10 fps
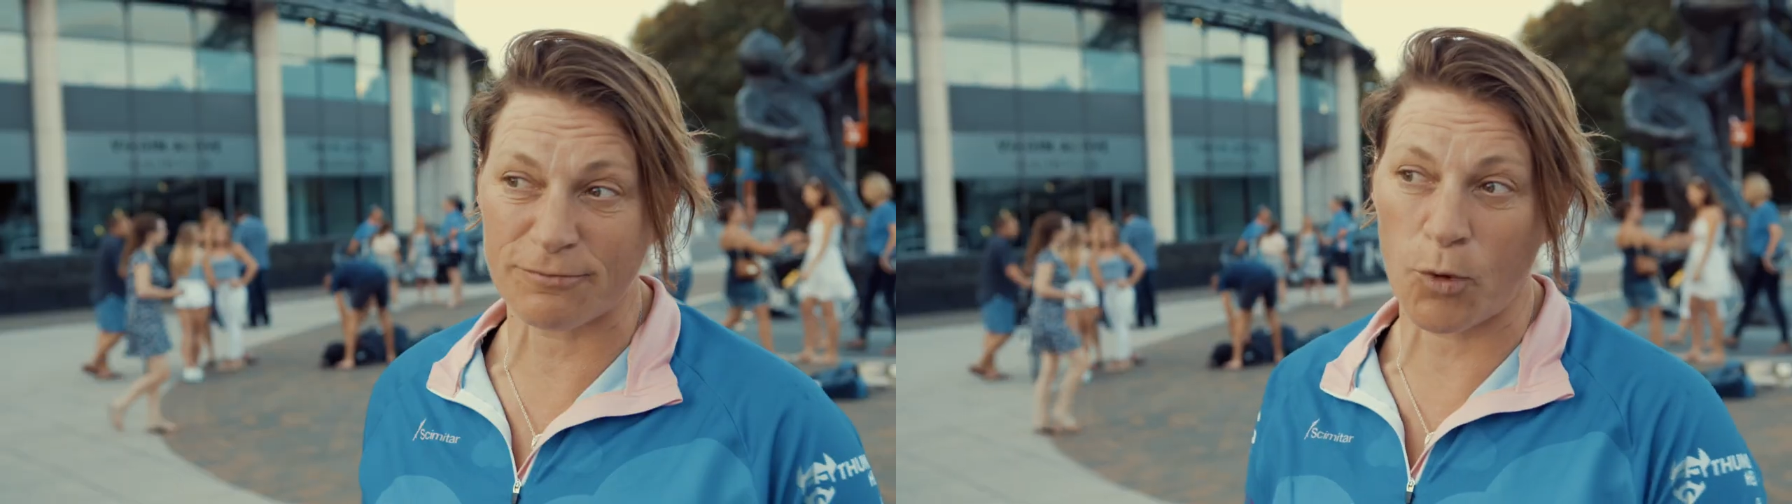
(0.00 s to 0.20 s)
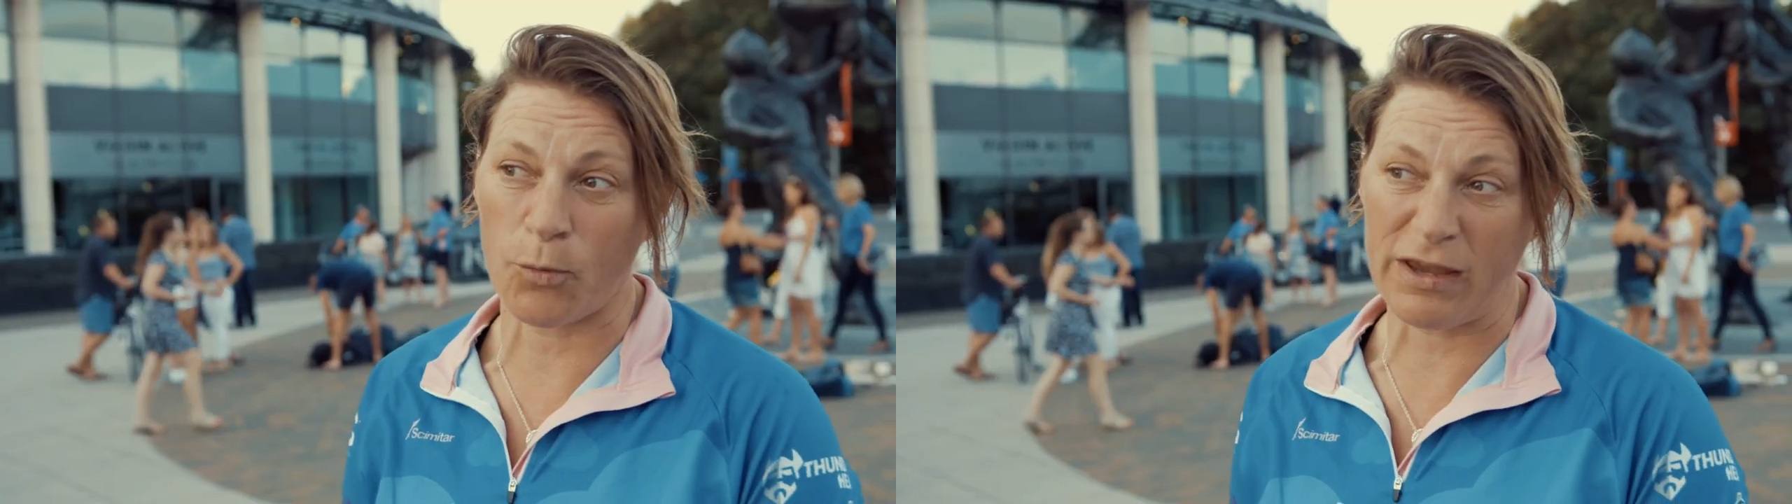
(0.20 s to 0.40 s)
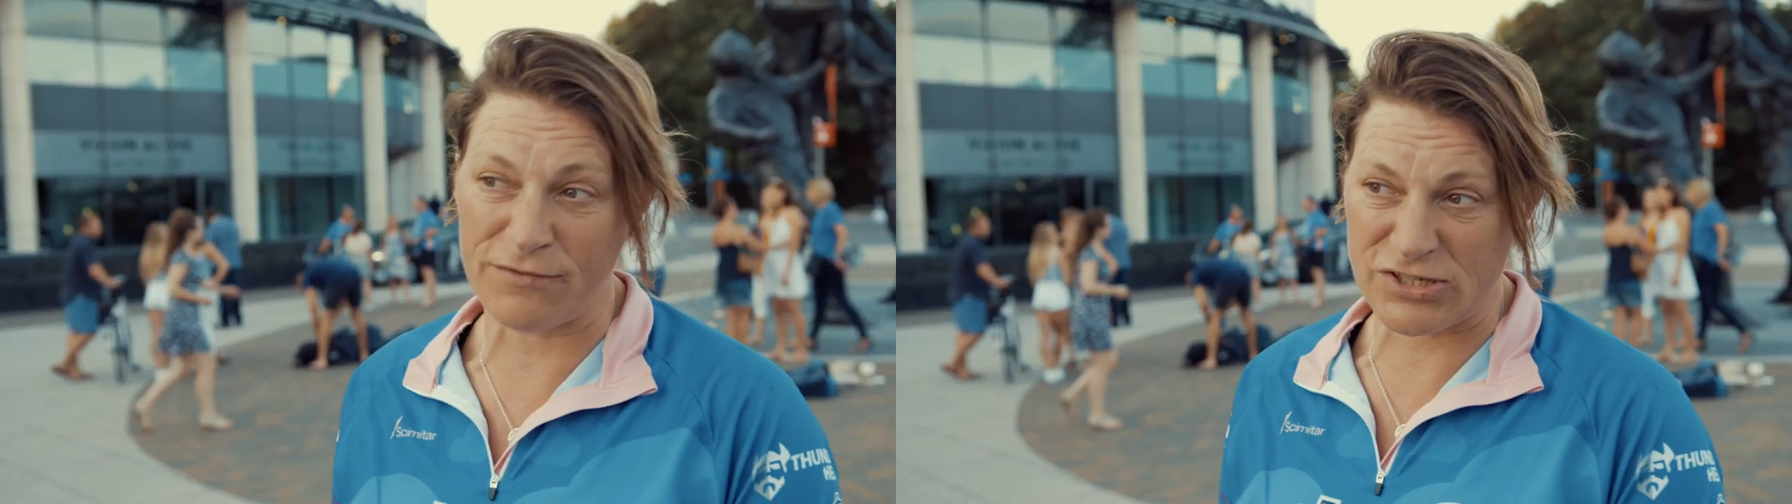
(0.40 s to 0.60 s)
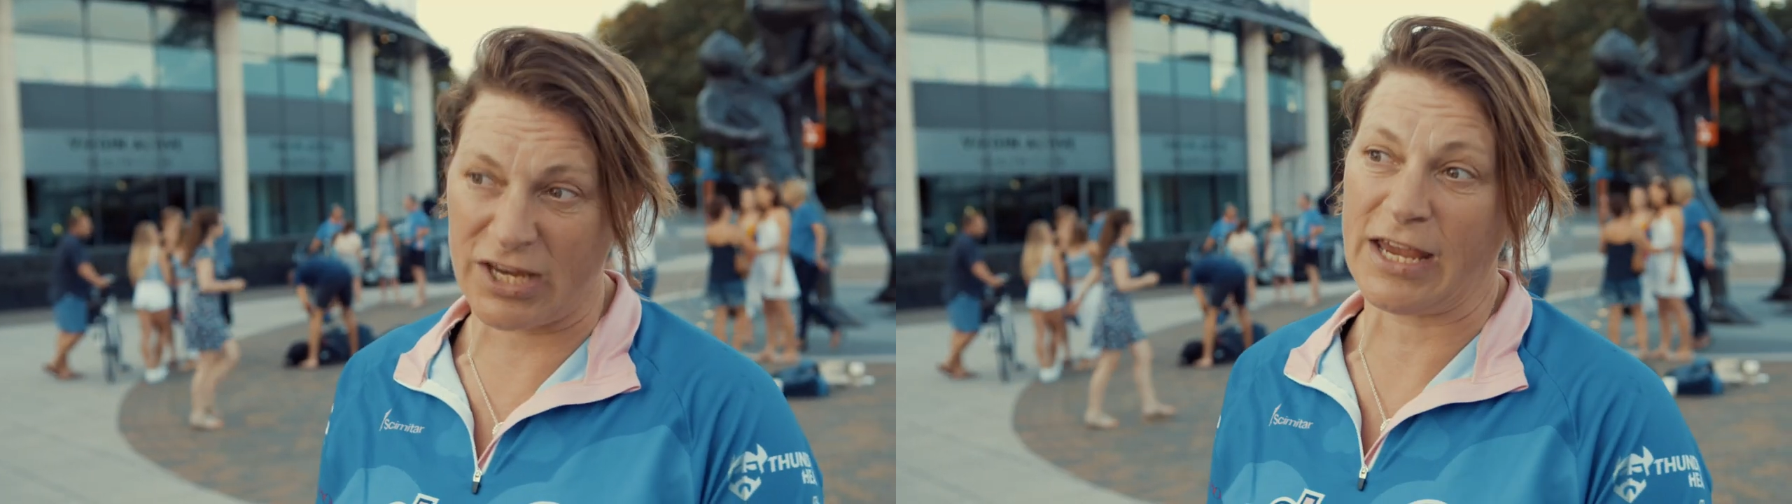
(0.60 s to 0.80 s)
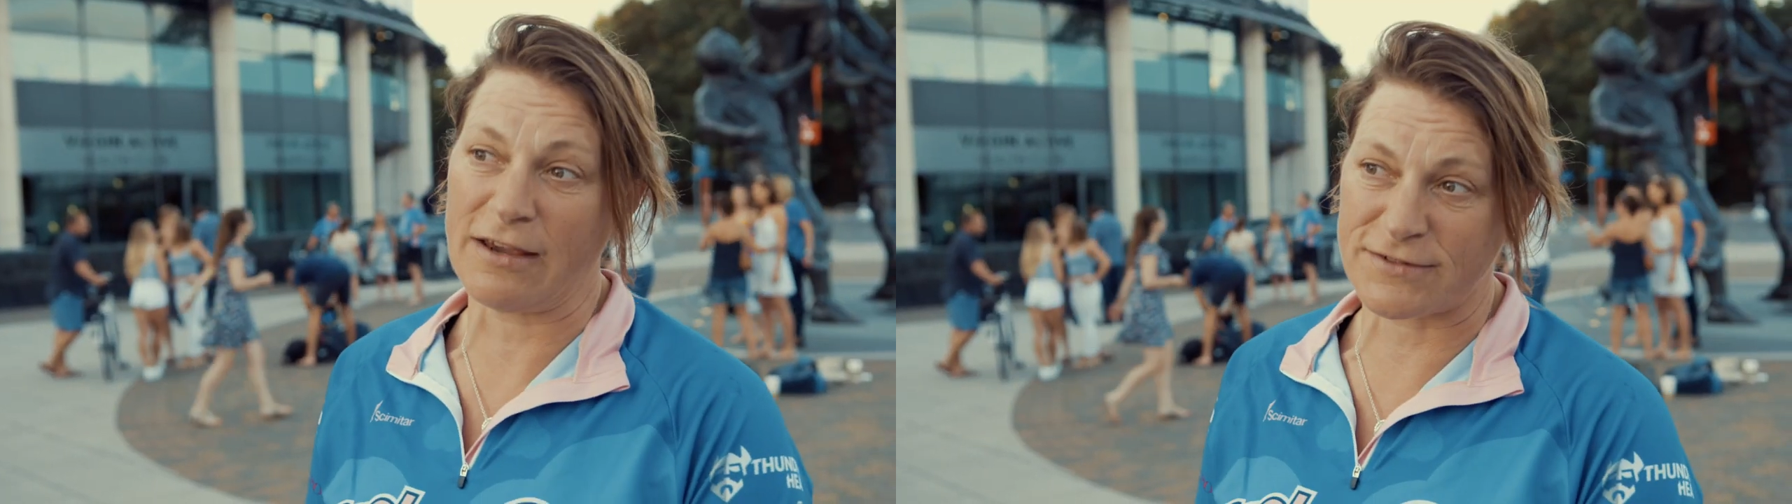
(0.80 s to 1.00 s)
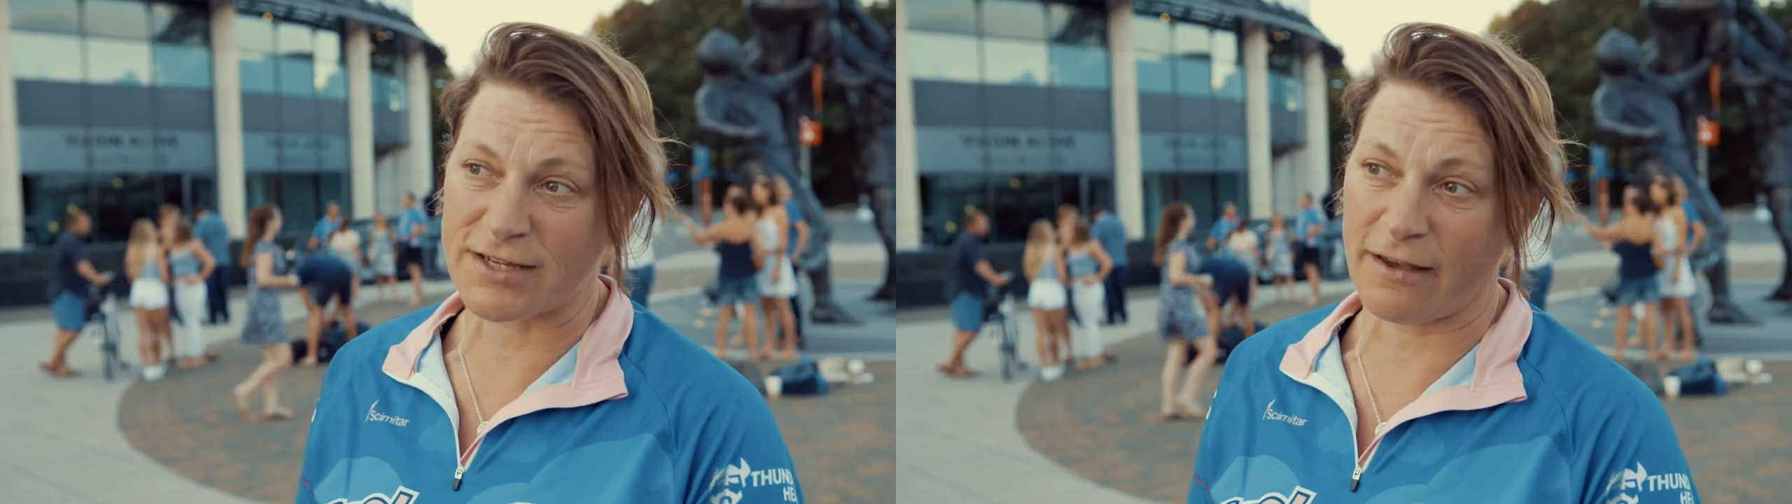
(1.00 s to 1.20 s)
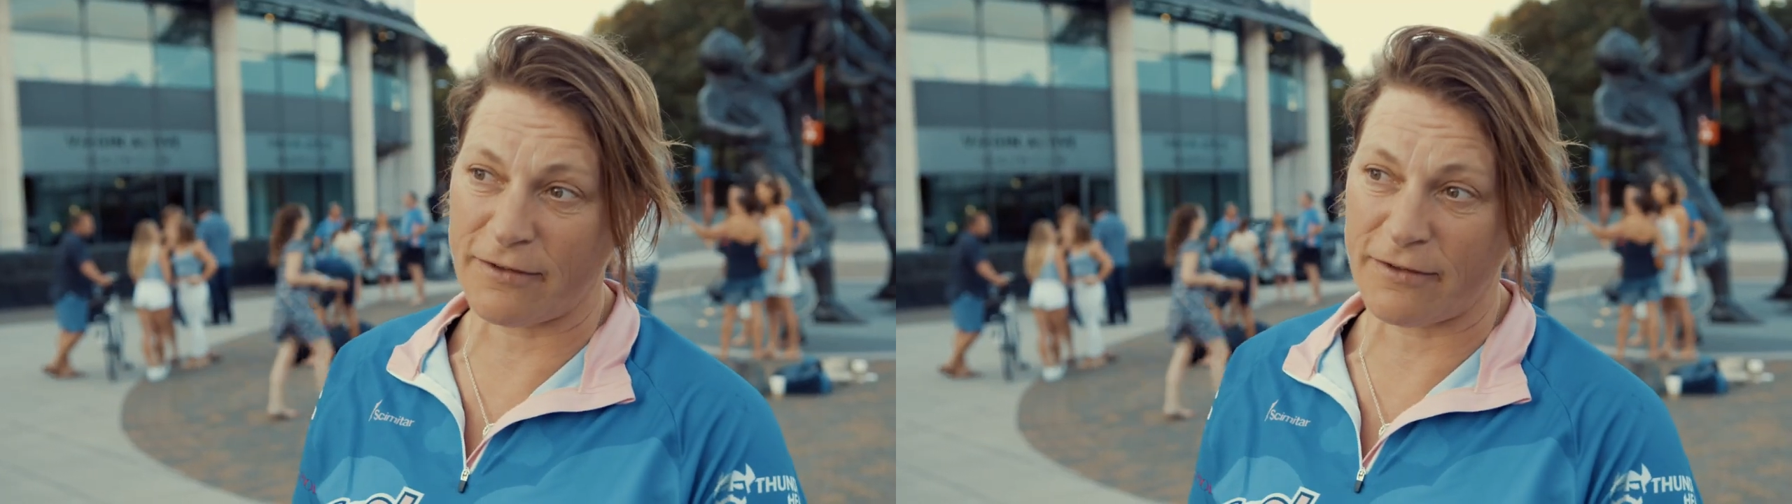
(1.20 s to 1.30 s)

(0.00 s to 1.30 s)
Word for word: and what we've achieved